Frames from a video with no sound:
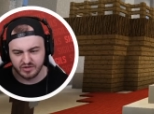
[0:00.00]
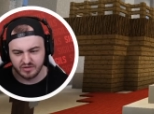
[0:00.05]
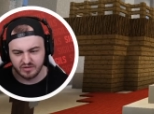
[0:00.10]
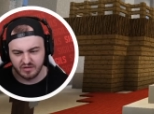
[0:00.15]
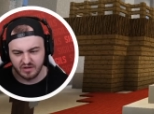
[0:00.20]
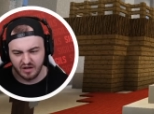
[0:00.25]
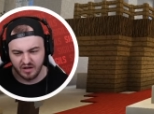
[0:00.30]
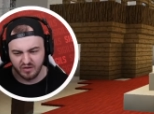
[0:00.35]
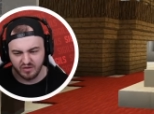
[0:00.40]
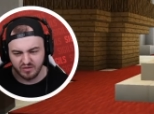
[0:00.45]
oh, that
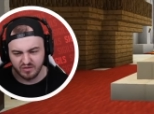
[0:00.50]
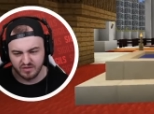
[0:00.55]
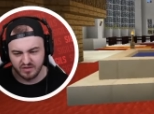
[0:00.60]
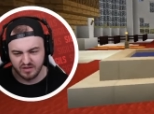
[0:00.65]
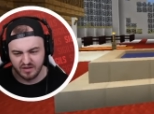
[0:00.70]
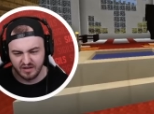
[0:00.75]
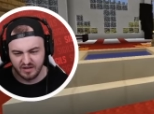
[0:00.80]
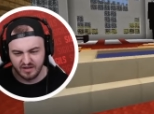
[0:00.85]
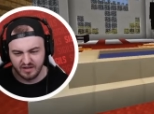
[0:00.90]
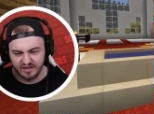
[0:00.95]
oh, was oh,
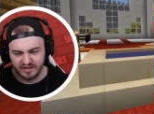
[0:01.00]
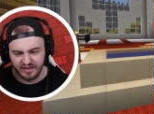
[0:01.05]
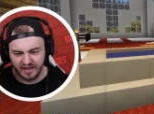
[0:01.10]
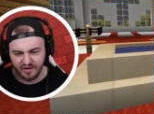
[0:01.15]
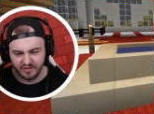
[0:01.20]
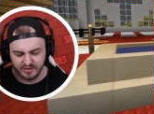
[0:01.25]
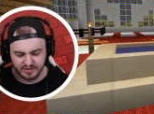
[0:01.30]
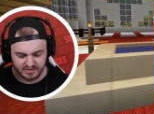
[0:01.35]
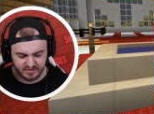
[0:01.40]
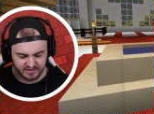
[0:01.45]
terrible.
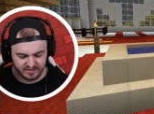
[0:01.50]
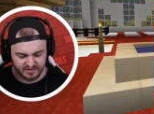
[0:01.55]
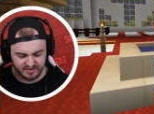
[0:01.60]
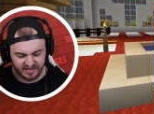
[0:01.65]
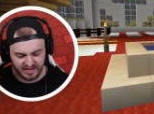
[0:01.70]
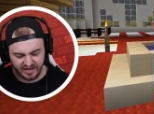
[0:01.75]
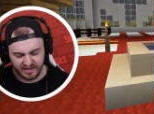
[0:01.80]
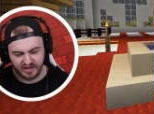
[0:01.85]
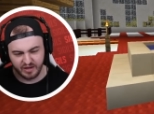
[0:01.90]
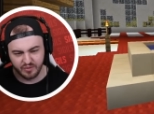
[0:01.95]
That was yeah.
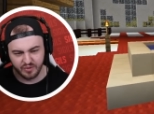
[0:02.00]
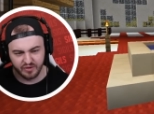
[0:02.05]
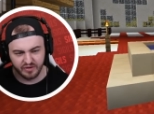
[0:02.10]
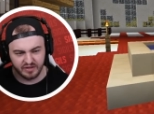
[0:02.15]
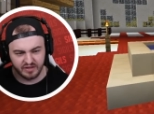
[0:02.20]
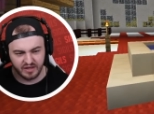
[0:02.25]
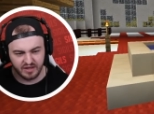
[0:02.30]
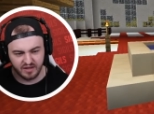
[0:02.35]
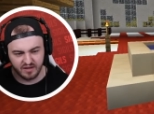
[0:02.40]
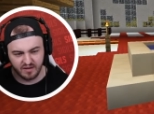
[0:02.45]
yeah he
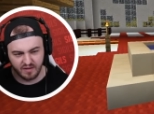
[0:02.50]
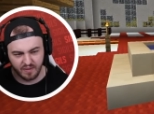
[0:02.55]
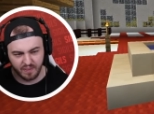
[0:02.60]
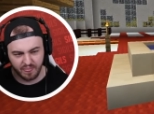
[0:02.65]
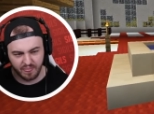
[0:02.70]
really did.